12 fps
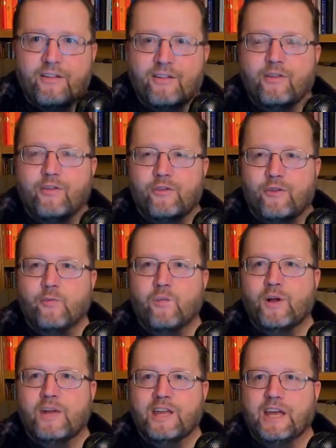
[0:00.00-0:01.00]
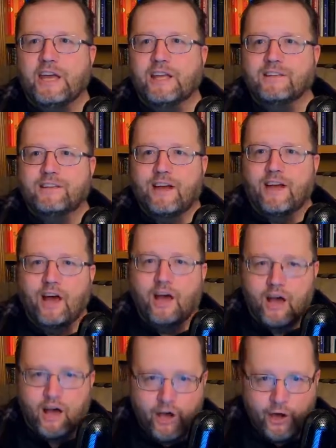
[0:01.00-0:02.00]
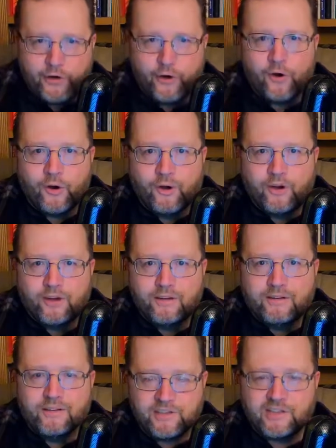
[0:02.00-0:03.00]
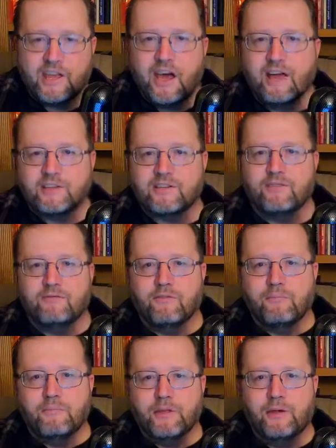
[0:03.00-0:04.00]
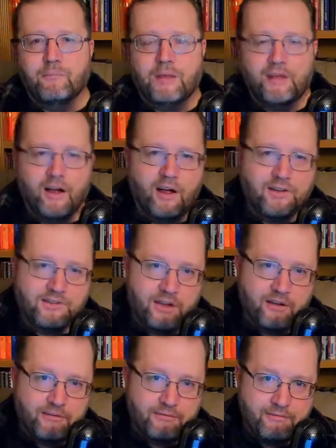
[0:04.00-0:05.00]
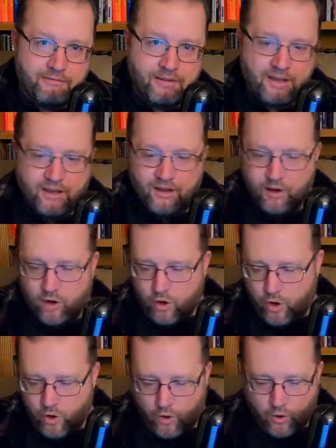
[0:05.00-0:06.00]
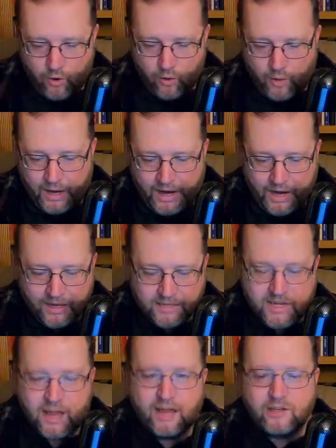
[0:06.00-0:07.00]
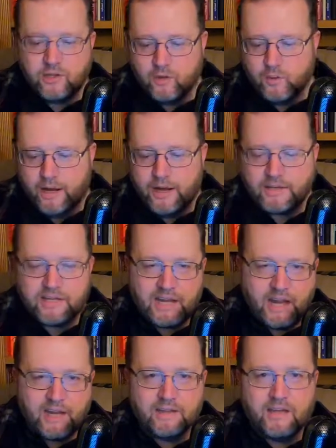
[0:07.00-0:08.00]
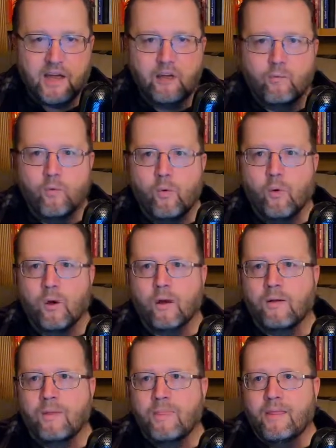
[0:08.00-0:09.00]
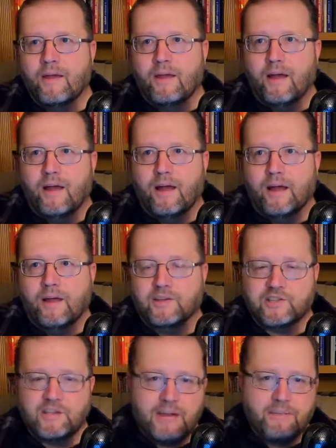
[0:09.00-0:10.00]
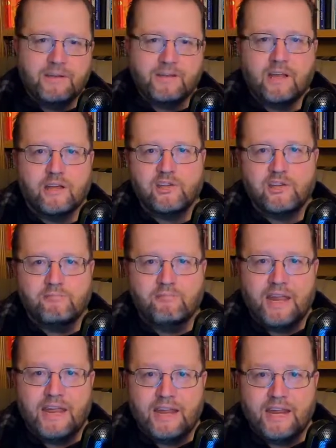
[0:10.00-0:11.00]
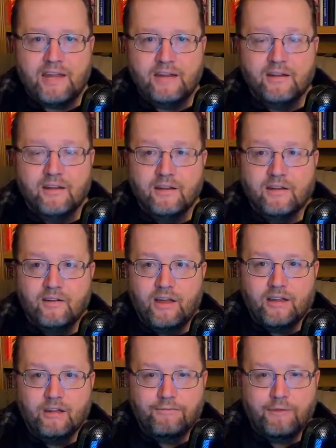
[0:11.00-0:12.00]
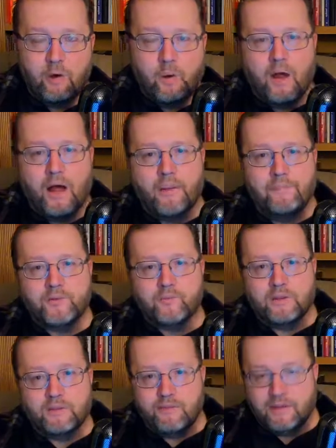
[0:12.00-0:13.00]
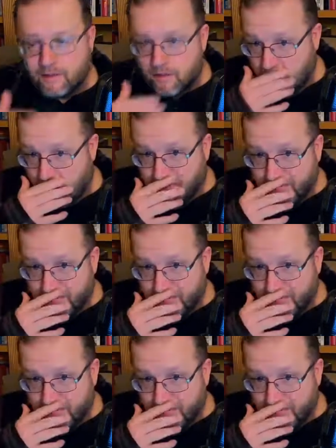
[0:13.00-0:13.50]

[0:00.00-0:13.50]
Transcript: you will get utter disgust from them because of her anti-U.S., anti-war statements that she made and the photo ops with the Viet Cong.